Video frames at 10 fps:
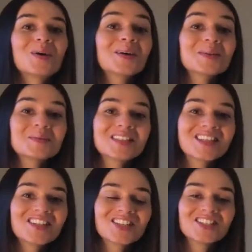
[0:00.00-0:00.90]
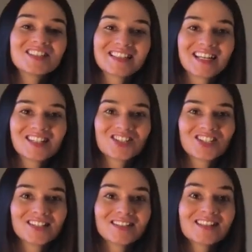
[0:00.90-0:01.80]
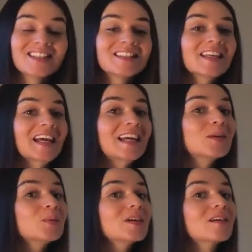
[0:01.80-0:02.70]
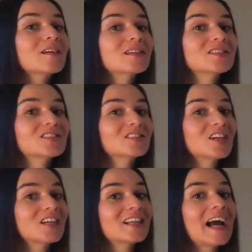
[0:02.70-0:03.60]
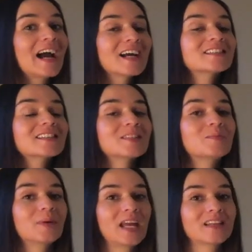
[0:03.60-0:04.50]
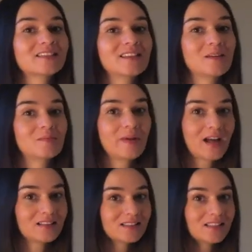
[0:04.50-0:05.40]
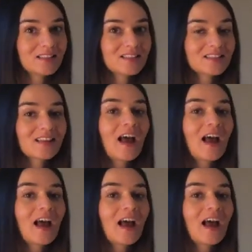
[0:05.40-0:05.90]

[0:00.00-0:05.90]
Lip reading: Welcome to the Nurse Station. Today we are going to start acid-base imbalances.